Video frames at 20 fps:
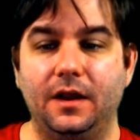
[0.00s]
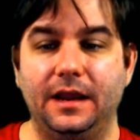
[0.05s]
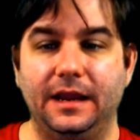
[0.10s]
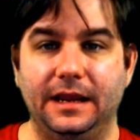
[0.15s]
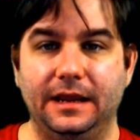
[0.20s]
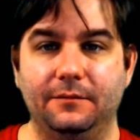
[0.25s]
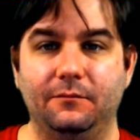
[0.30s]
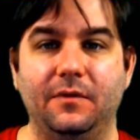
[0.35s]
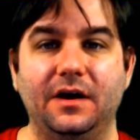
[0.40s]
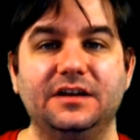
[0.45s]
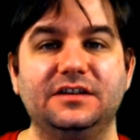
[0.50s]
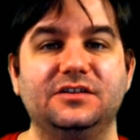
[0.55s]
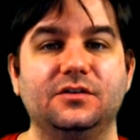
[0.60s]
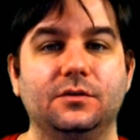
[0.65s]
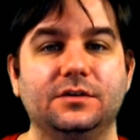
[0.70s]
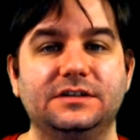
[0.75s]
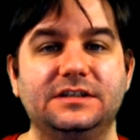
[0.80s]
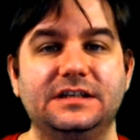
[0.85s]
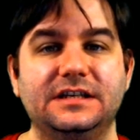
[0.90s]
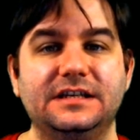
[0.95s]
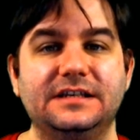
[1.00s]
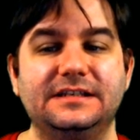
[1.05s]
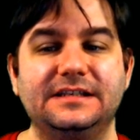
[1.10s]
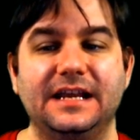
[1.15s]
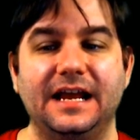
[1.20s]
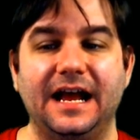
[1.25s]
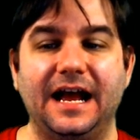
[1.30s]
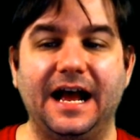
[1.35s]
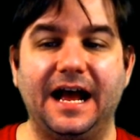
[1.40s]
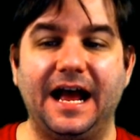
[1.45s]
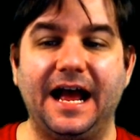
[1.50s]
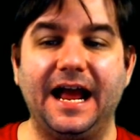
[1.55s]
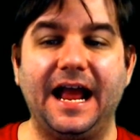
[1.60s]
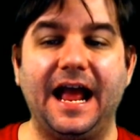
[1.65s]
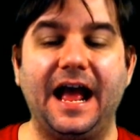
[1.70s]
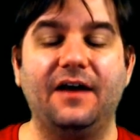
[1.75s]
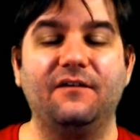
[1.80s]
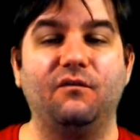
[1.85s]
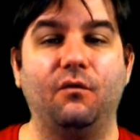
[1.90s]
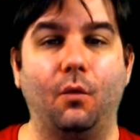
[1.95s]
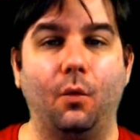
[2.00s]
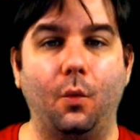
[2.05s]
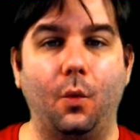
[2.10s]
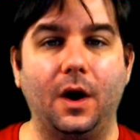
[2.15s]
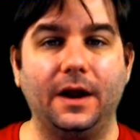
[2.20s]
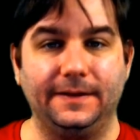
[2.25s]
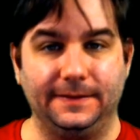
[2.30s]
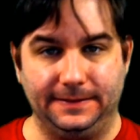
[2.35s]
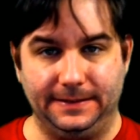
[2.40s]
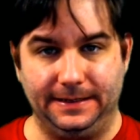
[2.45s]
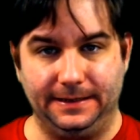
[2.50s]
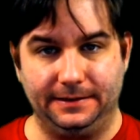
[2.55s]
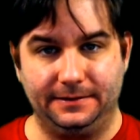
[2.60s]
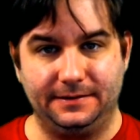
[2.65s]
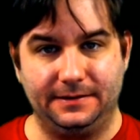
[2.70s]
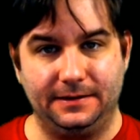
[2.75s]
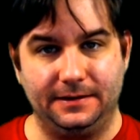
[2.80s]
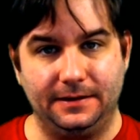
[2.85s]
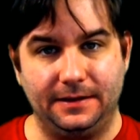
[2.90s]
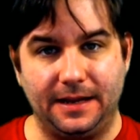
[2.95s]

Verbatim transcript: In my sources, I have one link.